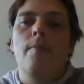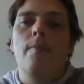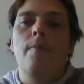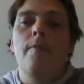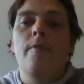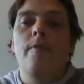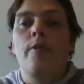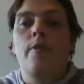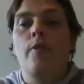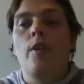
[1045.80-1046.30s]

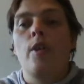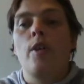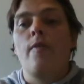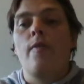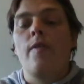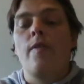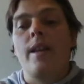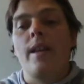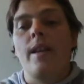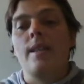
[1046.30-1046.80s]
review for
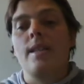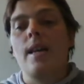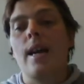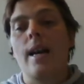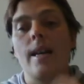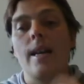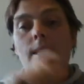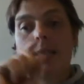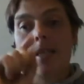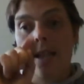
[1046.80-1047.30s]
the
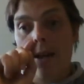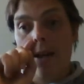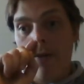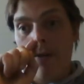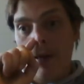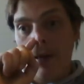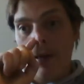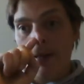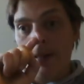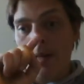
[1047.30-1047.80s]
entire
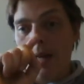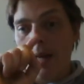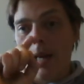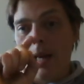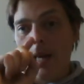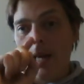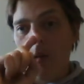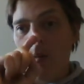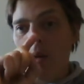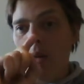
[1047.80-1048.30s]
series,
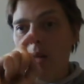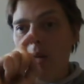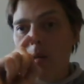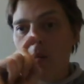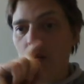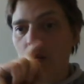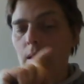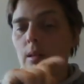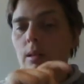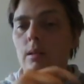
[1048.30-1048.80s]
I
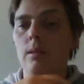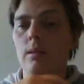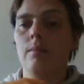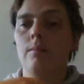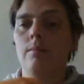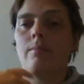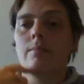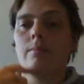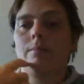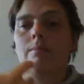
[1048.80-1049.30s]
will
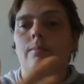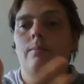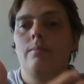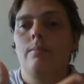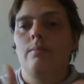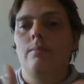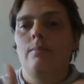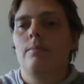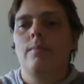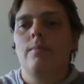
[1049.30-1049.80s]

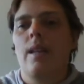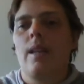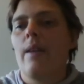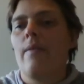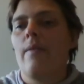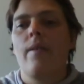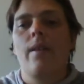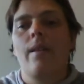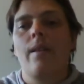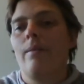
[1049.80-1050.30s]

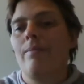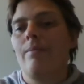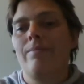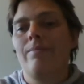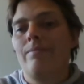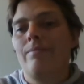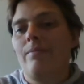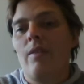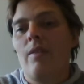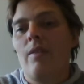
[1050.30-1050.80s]
give it,
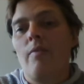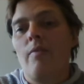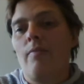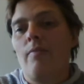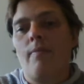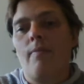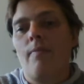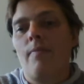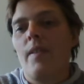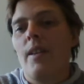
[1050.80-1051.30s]

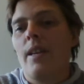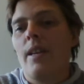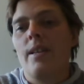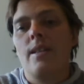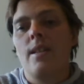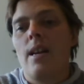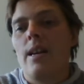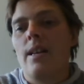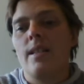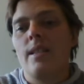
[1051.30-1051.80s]
the
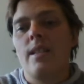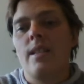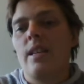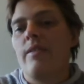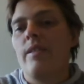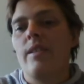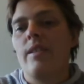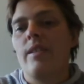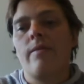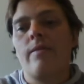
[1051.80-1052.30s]
entire
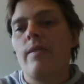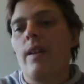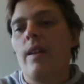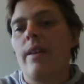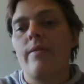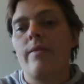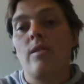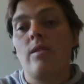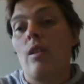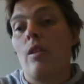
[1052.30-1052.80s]
series, a
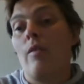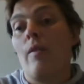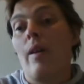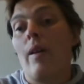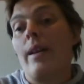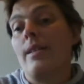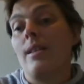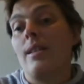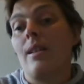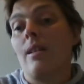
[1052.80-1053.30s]
5-star
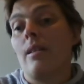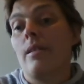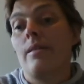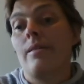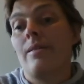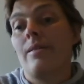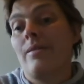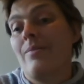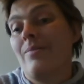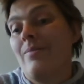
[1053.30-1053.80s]
rating,
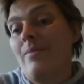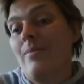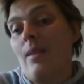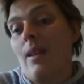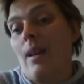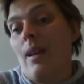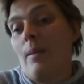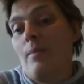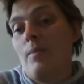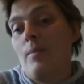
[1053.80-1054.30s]
because
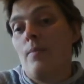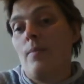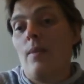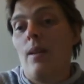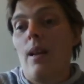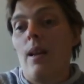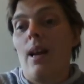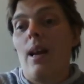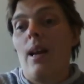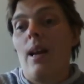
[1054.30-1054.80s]

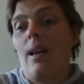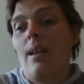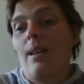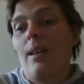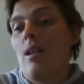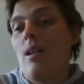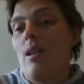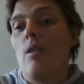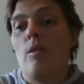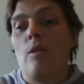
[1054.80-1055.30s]
I
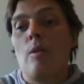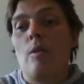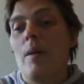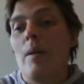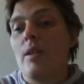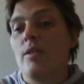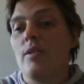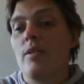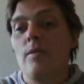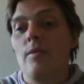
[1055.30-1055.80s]
can't
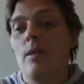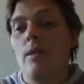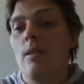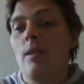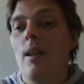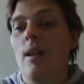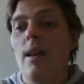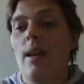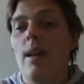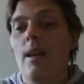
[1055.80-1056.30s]
imagine
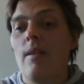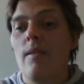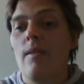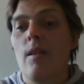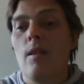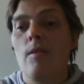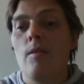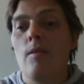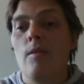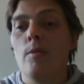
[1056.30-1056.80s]
any of the
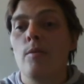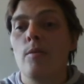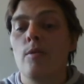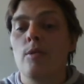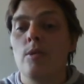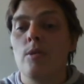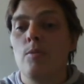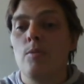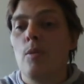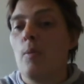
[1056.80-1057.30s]
other
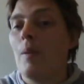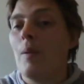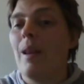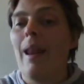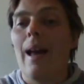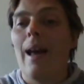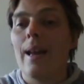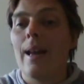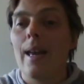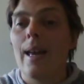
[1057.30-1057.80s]
books will be
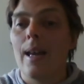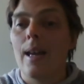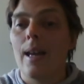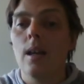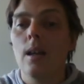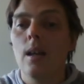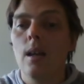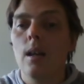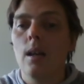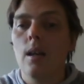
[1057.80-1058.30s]
lacking